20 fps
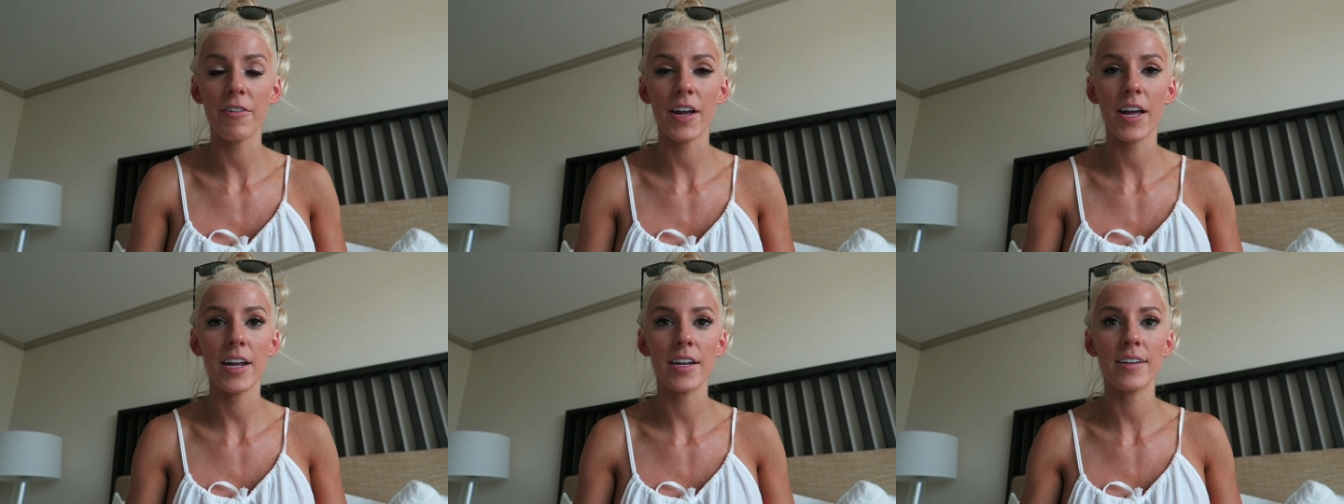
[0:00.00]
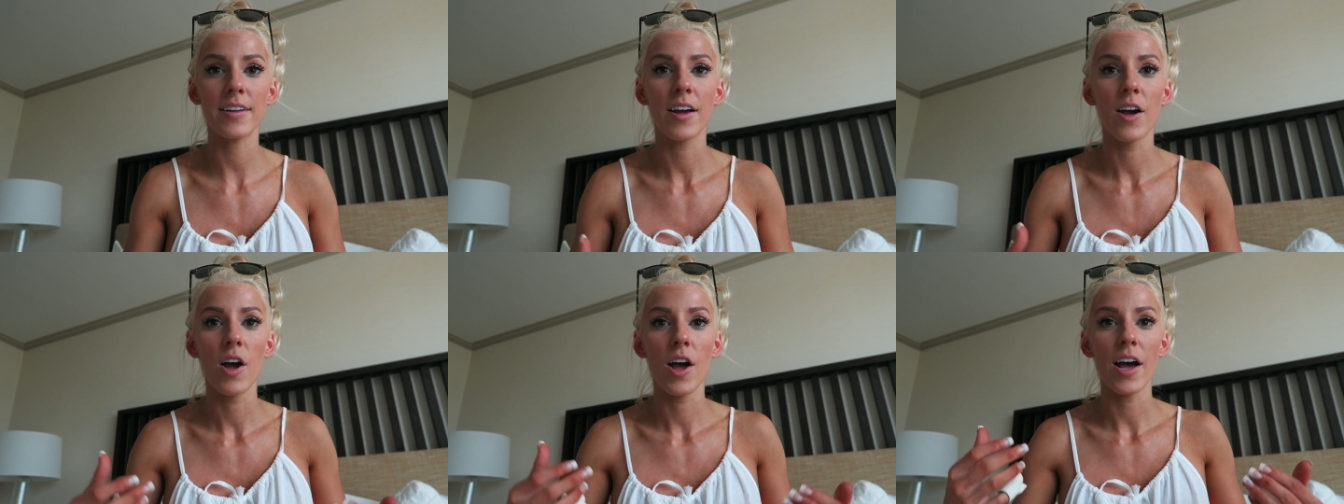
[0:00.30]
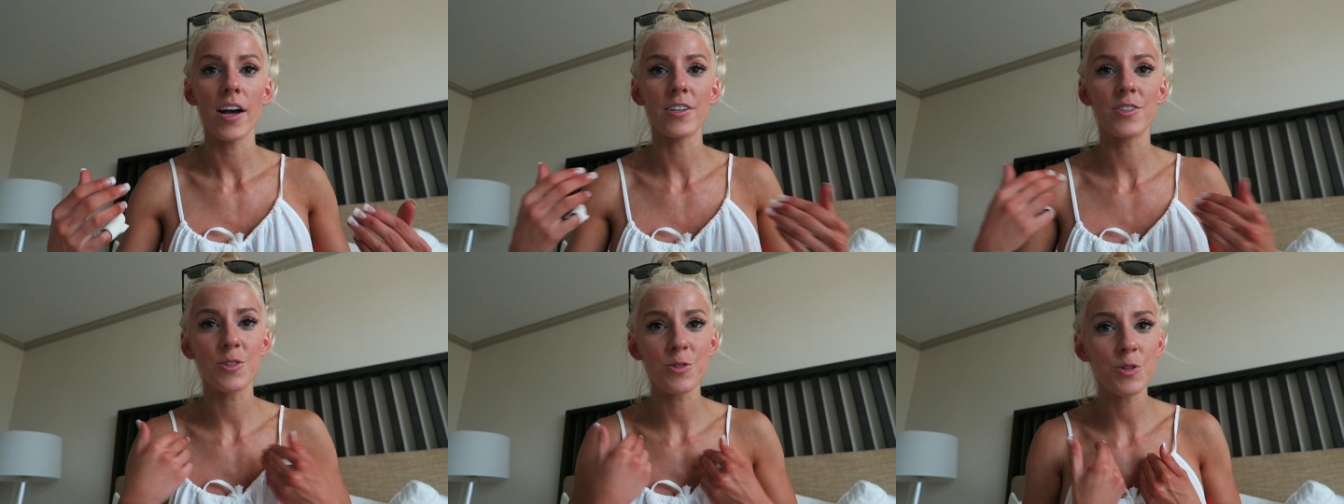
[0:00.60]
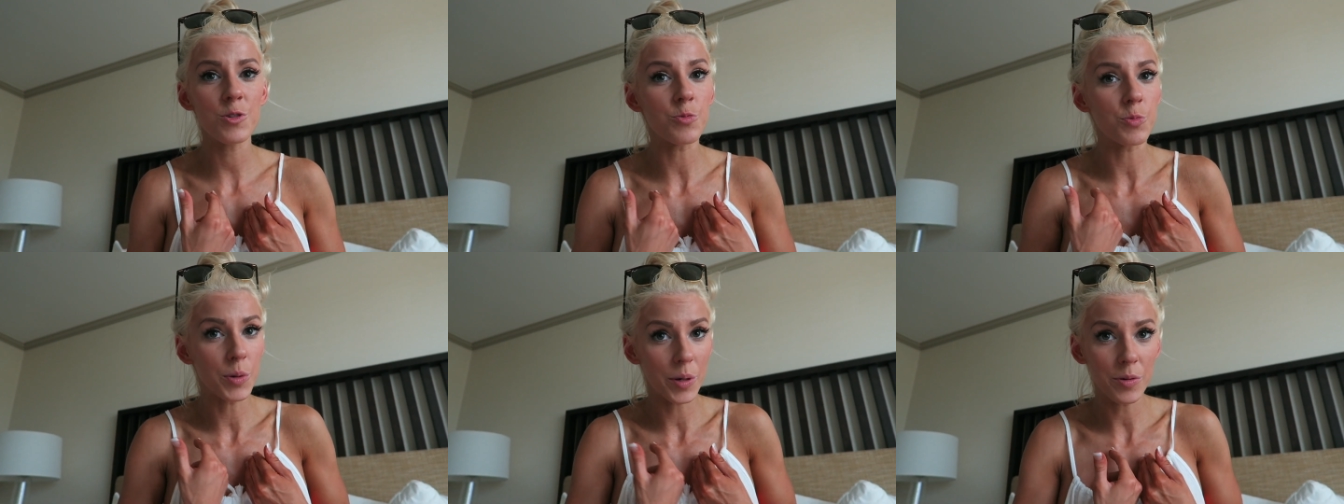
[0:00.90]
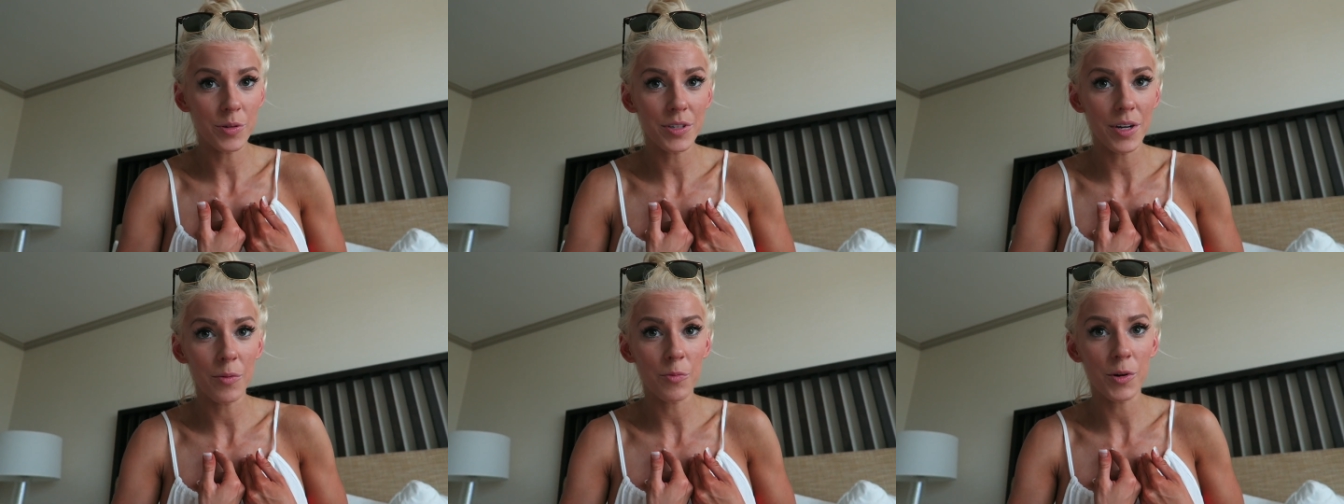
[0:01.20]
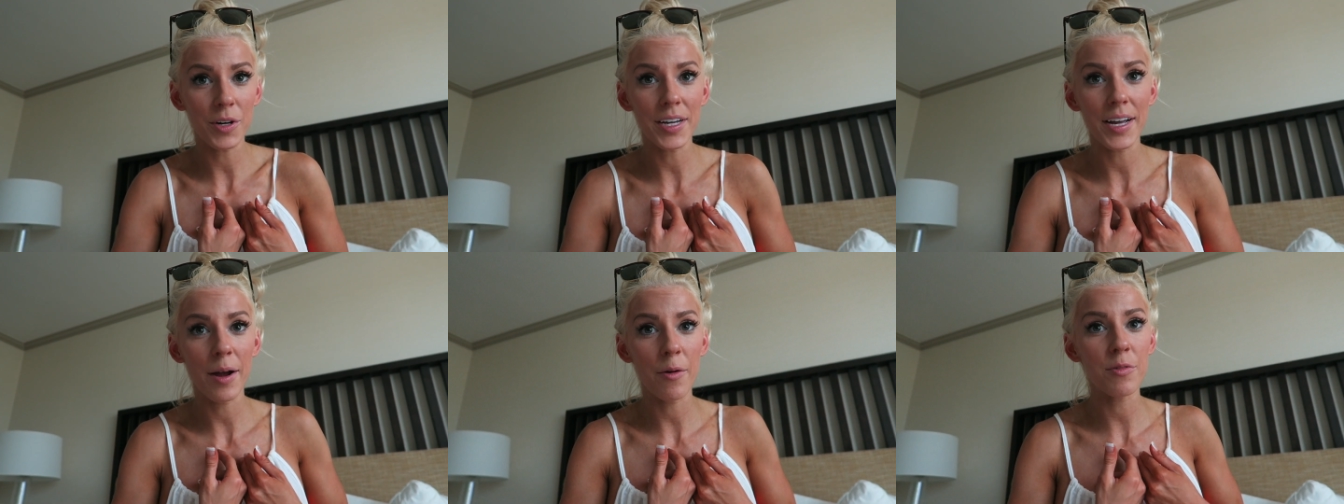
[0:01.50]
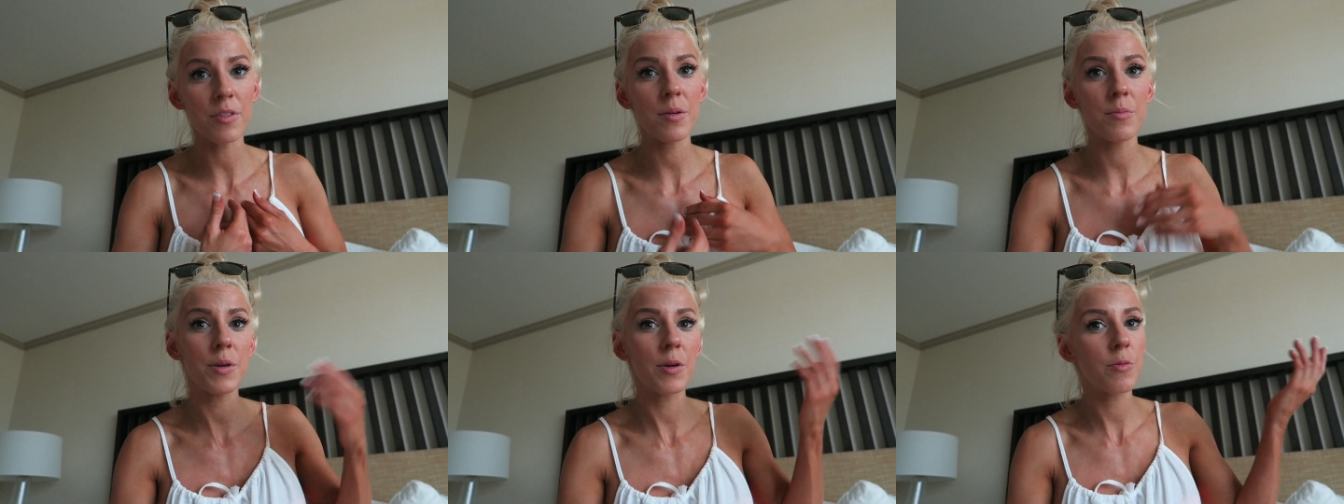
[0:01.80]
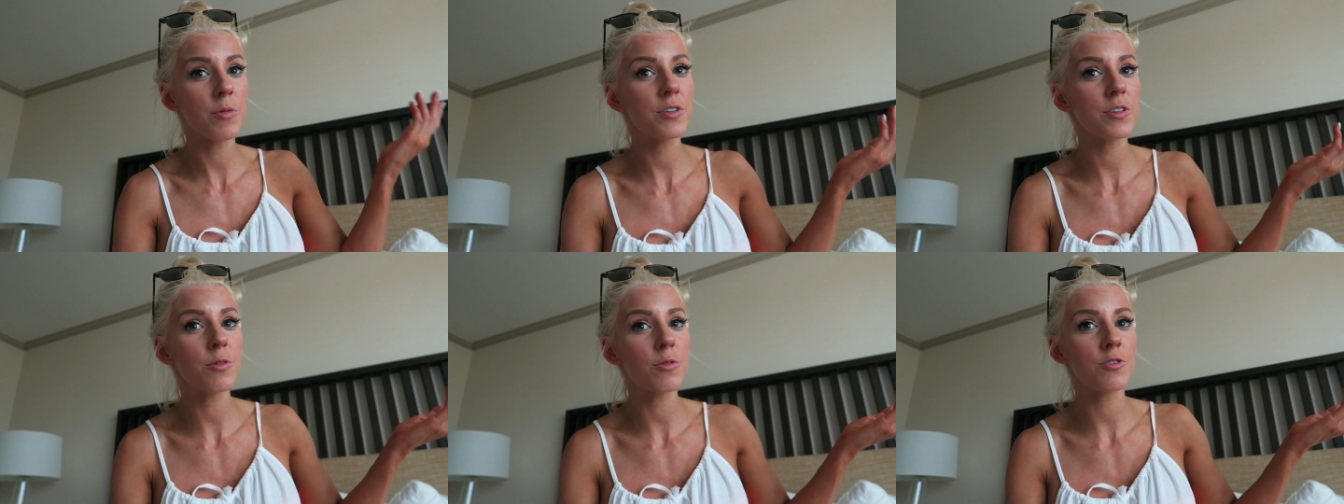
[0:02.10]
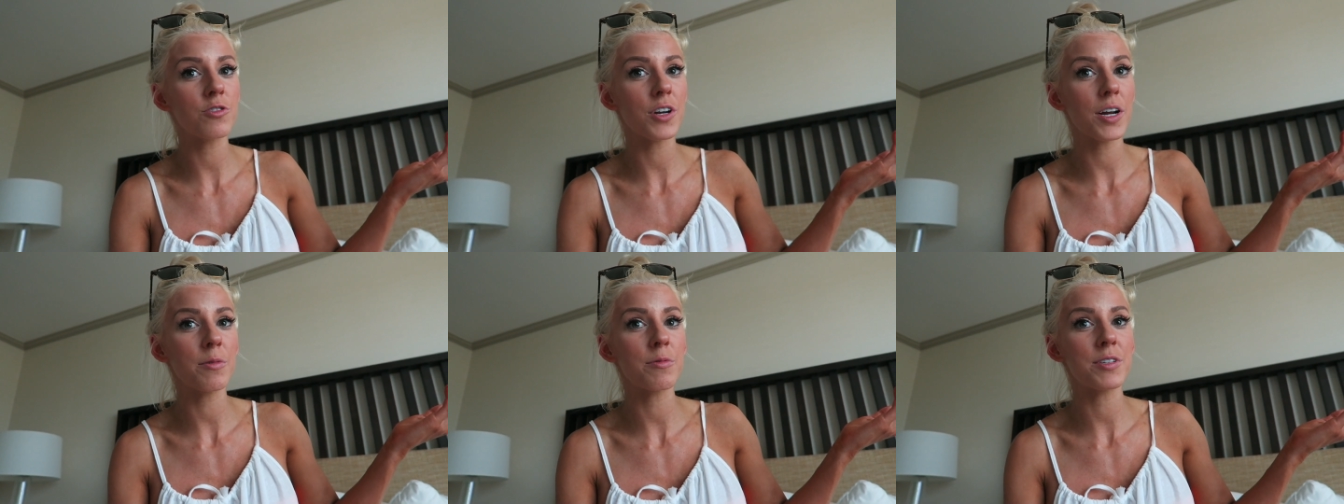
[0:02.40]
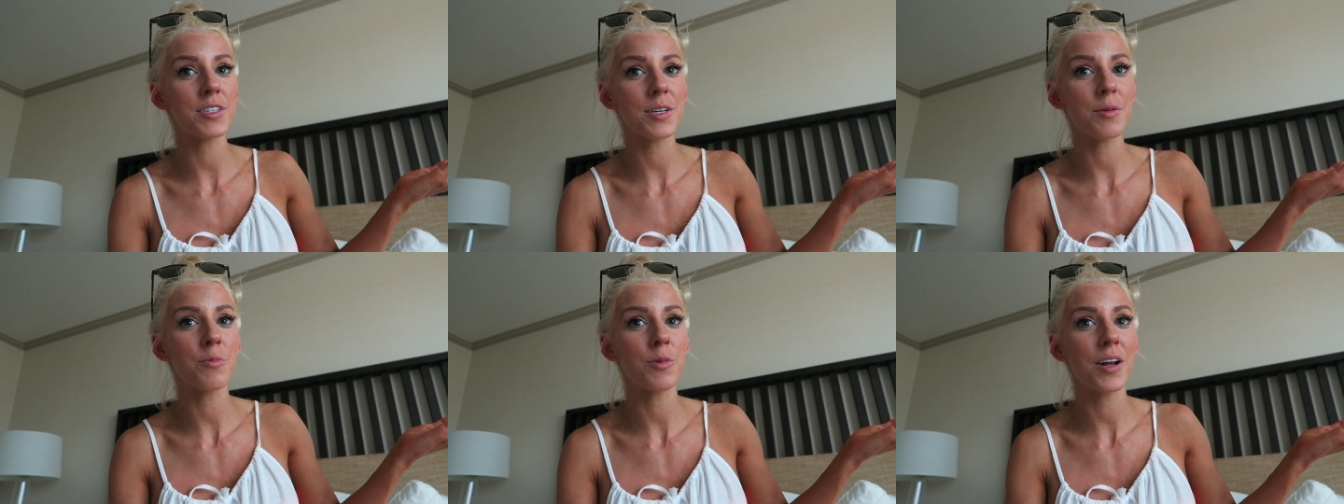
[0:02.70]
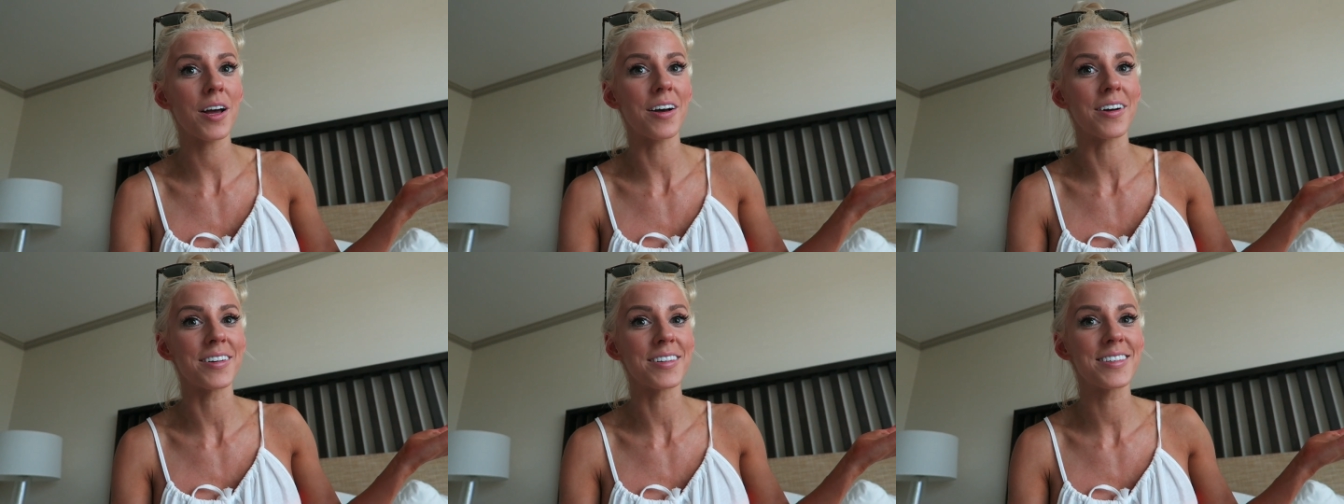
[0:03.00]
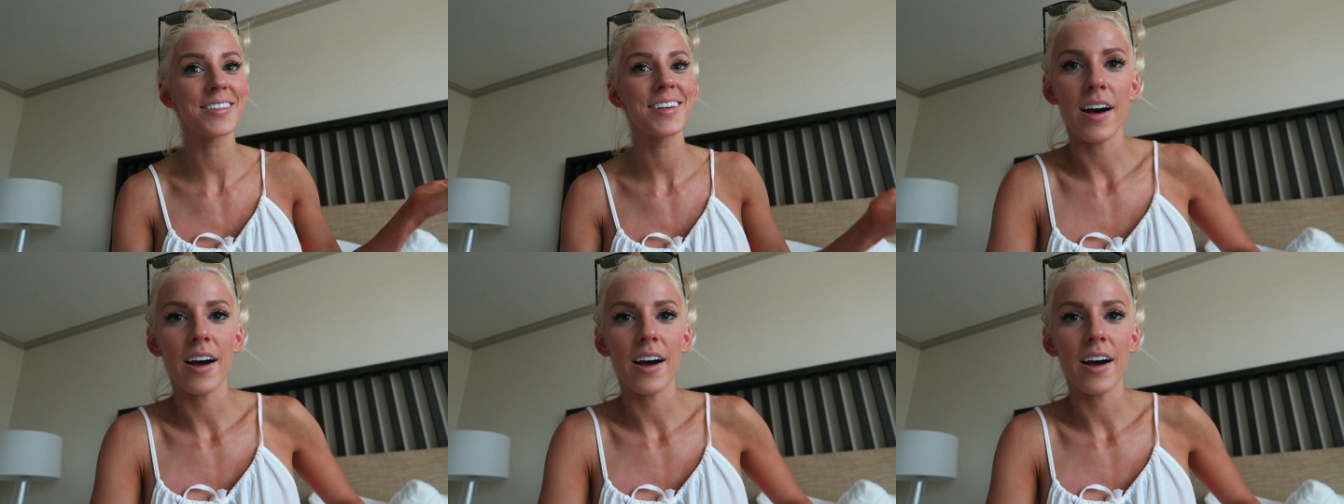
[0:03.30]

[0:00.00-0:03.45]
And as soon as we were done working out with him, he went to go train with someone else.